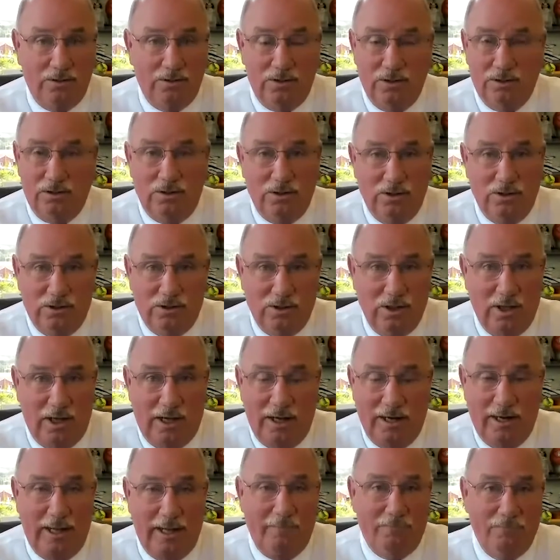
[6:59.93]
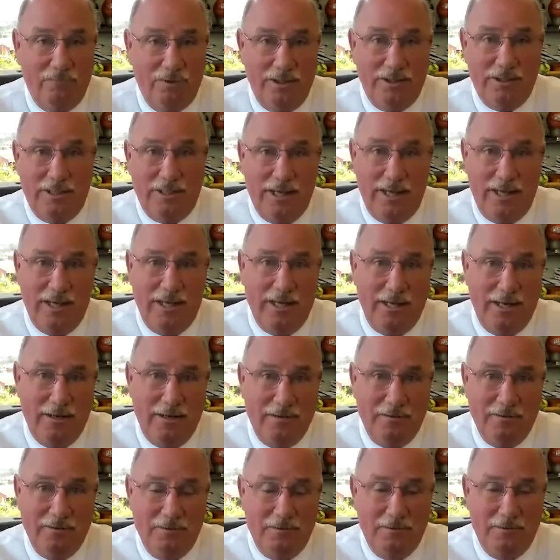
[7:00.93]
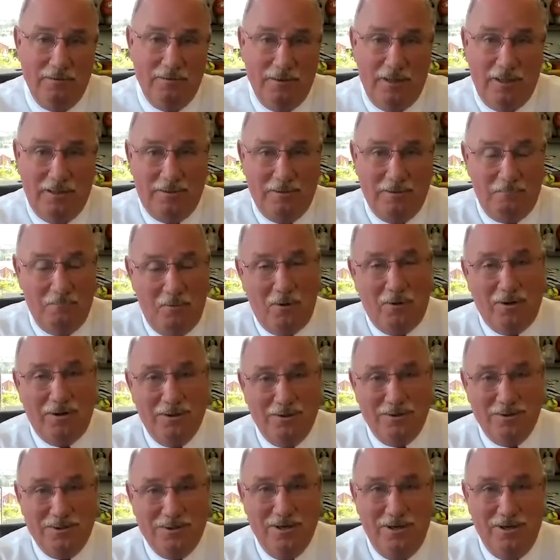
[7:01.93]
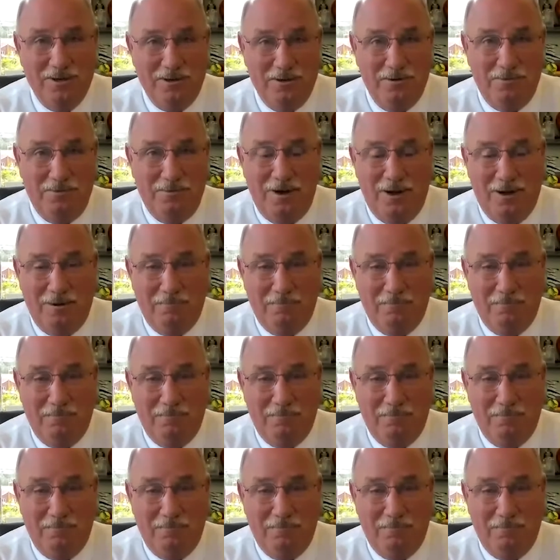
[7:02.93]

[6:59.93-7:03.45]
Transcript: It's just not every day that the market's going to go up.